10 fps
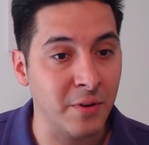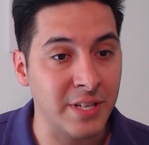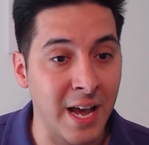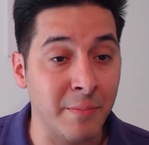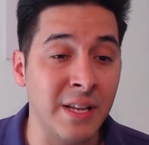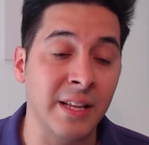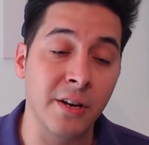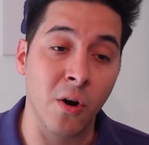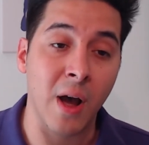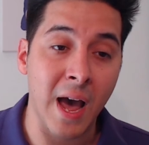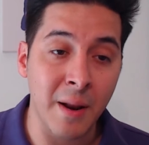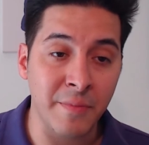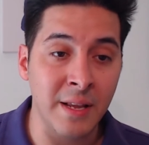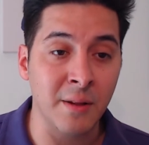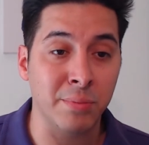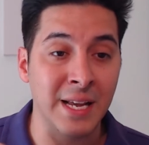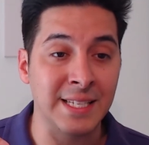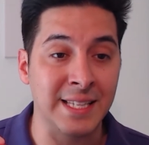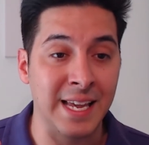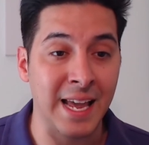It's Adam Thielen. No, Adam Thielen
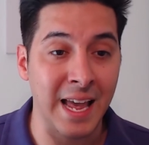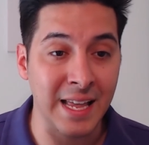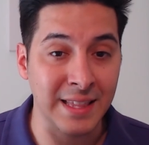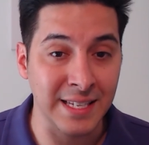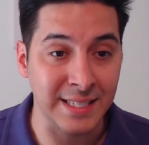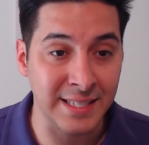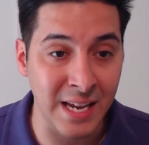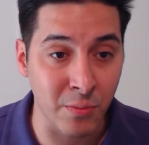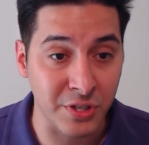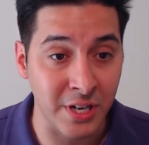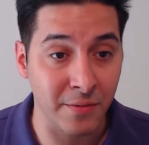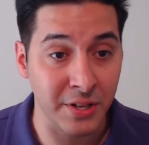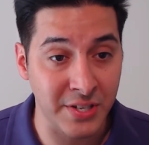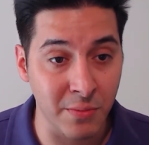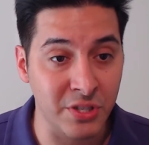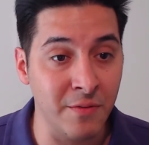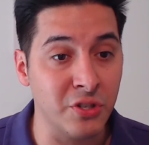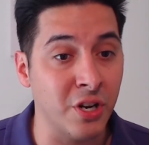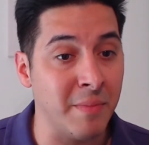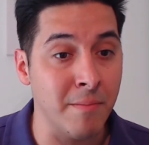plays the Z receiver. The Z receiver is
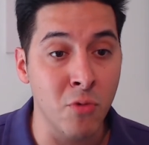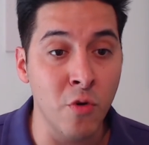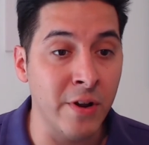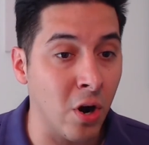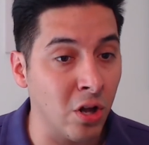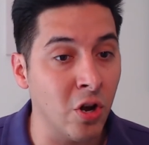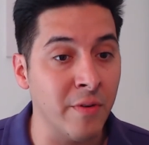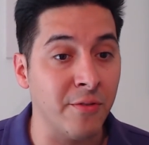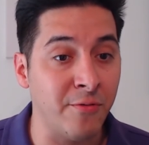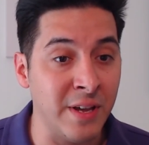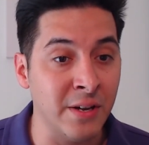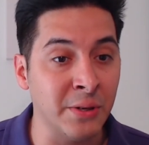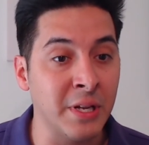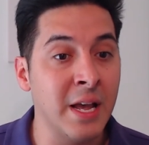going to be moving all over the field.